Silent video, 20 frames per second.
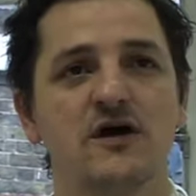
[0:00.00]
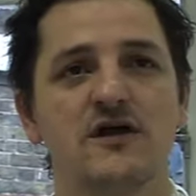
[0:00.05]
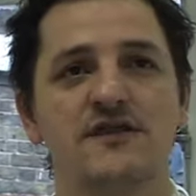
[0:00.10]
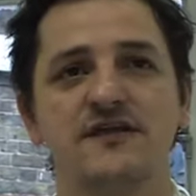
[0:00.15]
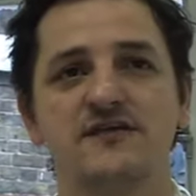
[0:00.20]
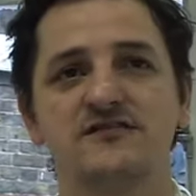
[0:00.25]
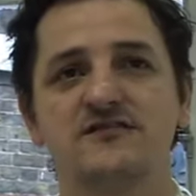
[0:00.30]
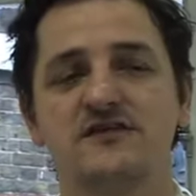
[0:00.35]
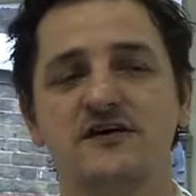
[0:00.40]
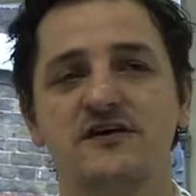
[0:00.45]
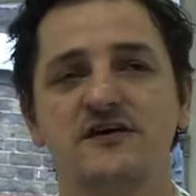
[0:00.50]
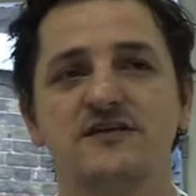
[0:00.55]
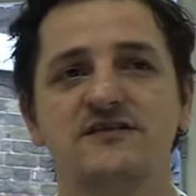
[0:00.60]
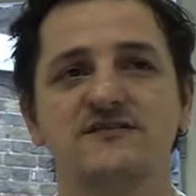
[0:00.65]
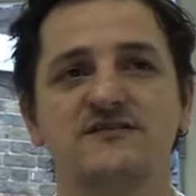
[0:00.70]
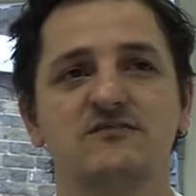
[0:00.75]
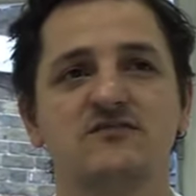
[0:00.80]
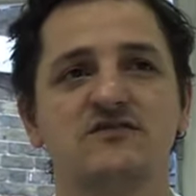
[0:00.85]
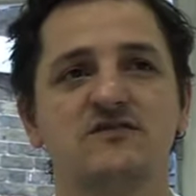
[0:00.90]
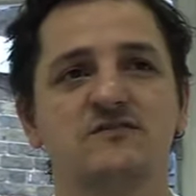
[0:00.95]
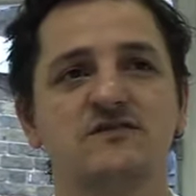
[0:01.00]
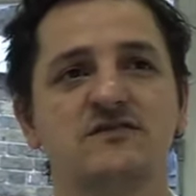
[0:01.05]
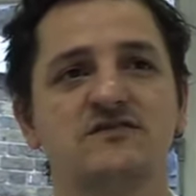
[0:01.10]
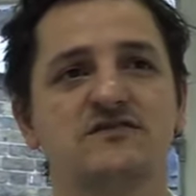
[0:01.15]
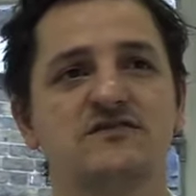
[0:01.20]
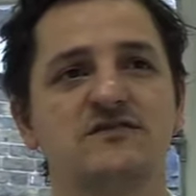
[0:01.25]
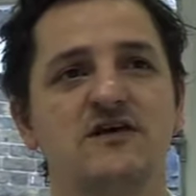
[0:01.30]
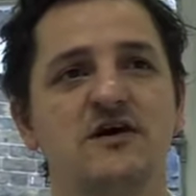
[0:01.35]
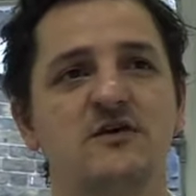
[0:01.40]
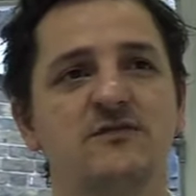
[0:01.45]
There certainly seems to be
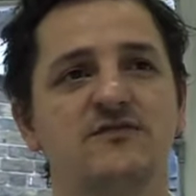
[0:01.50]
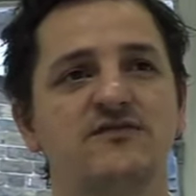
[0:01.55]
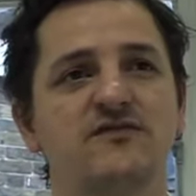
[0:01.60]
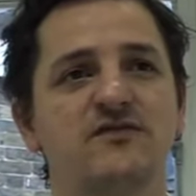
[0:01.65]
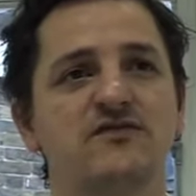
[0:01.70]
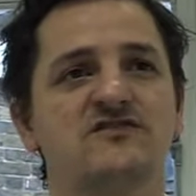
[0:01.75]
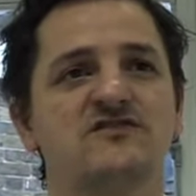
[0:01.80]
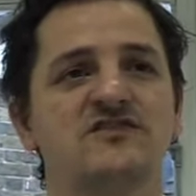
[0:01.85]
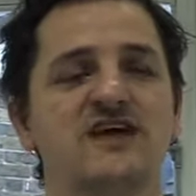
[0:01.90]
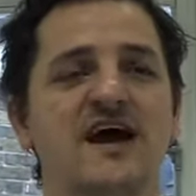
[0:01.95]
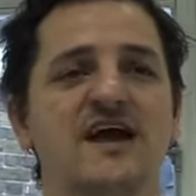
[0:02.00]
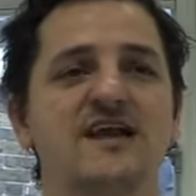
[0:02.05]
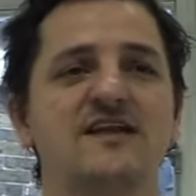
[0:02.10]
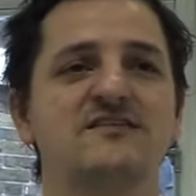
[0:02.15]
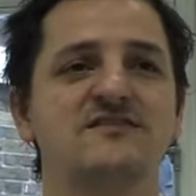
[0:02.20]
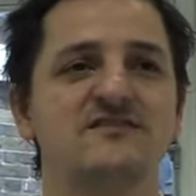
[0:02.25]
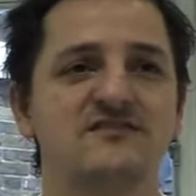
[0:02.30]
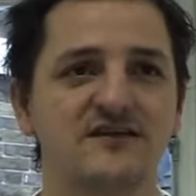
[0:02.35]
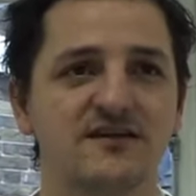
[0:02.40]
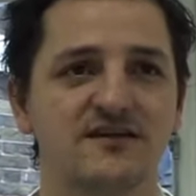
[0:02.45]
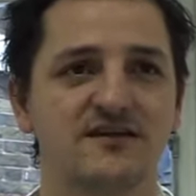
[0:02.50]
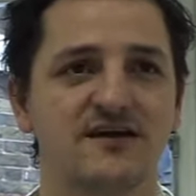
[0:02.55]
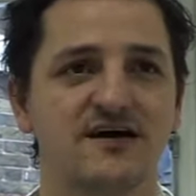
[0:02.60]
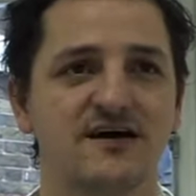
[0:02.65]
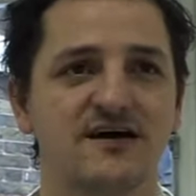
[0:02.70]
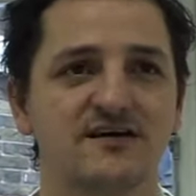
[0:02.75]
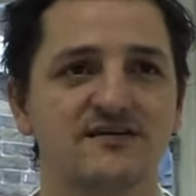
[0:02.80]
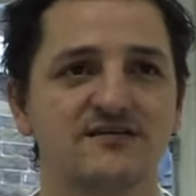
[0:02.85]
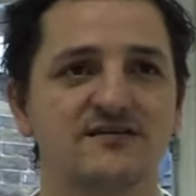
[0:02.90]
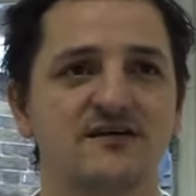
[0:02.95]
scope for challenging
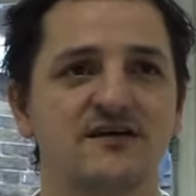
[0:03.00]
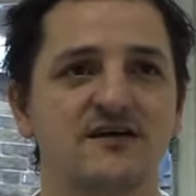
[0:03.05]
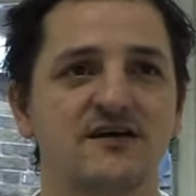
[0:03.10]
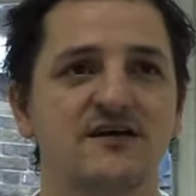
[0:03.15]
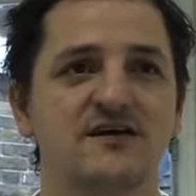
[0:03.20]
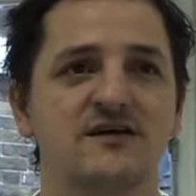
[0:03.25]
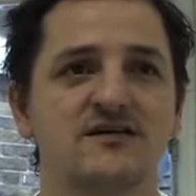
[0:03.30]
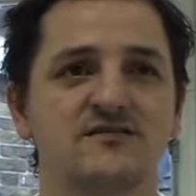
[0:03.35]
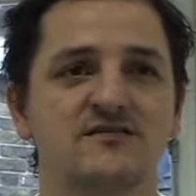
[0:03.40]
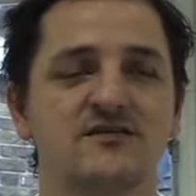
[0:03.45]
that in